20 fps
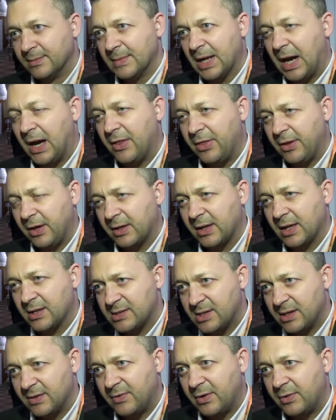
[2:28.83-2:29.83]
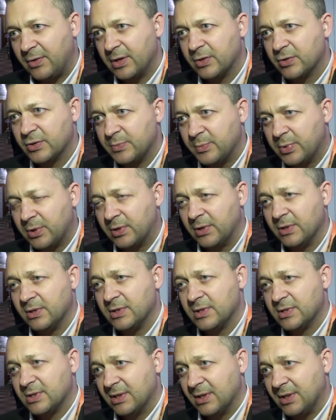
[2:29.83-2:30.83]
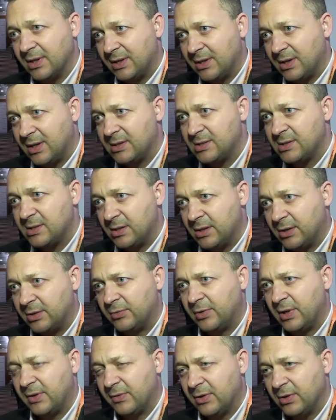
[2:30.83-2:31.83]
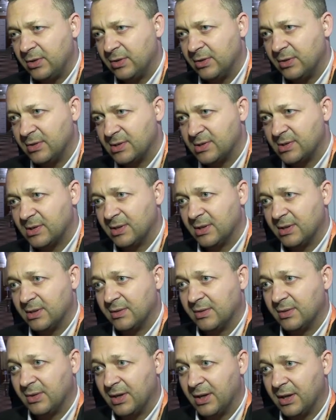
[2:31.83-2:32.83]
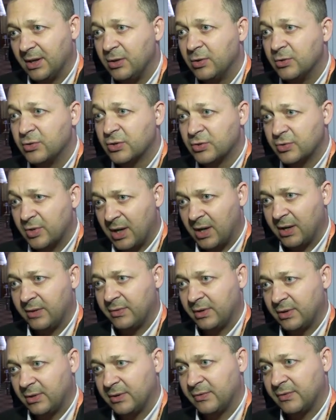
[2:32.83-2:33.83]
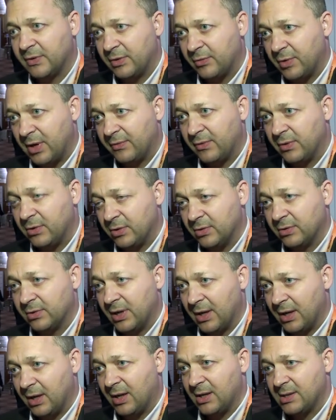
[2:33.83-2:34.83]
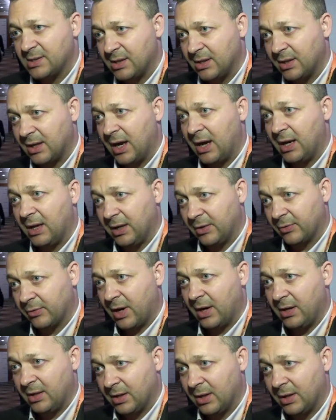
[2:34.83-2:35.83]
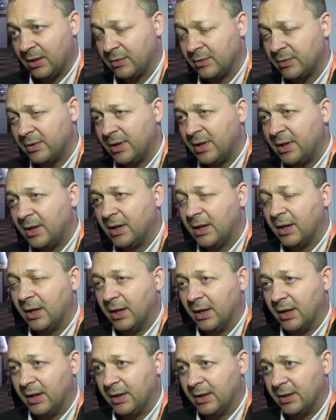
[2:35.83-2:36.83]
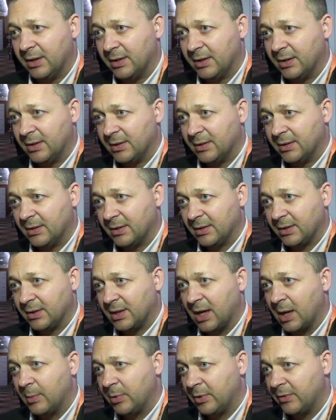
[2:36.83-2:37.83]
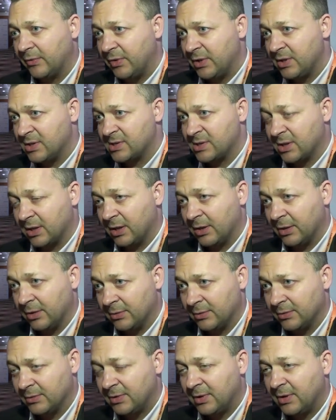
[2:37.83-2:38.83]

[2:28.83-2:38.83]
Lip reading: I think that's a very good point. Ancillary revenue is a huge driver of the revenue airlines are gaining right now. A couple of years ago,